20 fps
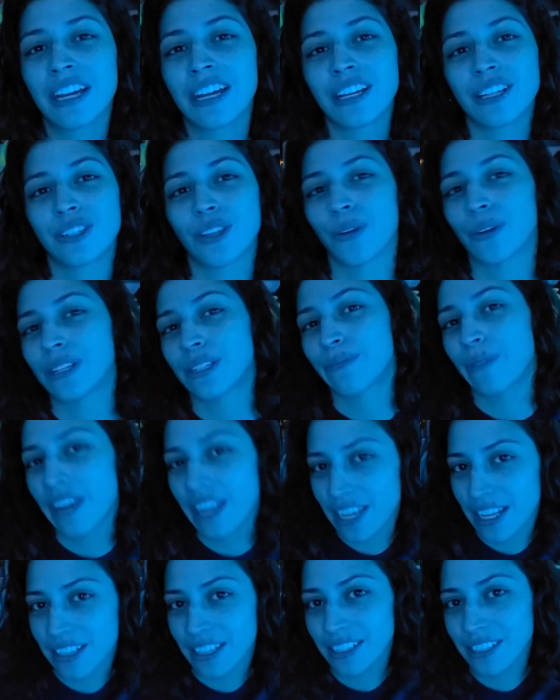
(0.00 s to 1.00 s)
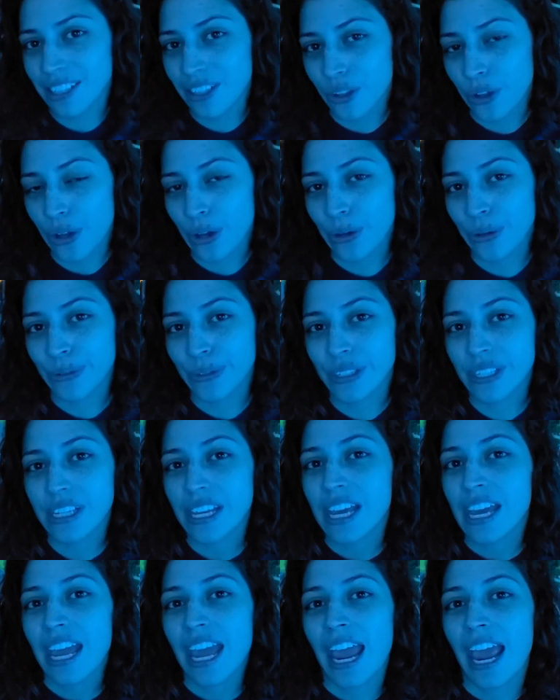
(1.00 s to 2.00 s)
So he's making these clones,
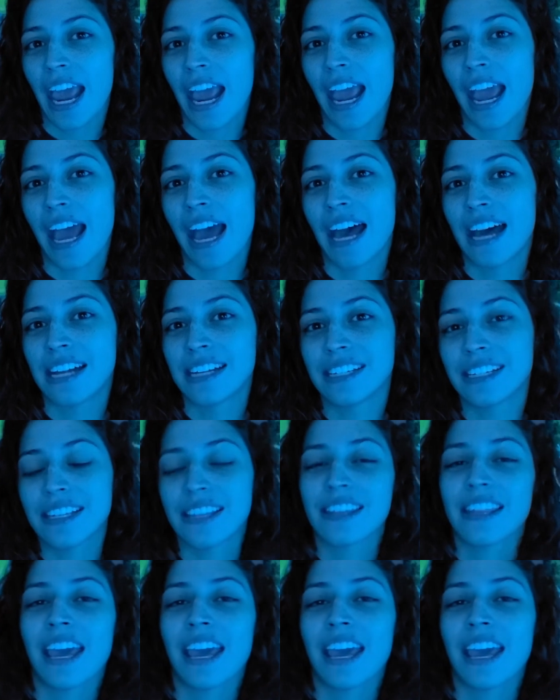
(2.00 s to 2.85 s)
and